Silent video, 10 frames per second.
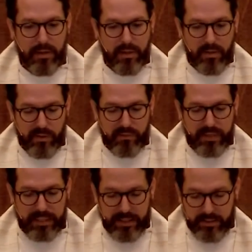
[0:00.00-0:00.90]
who
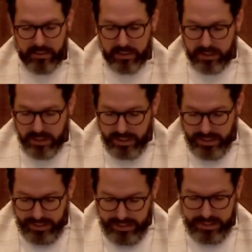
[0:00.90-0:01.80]
invite others
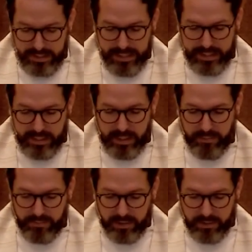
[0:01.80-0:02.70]
into that gift.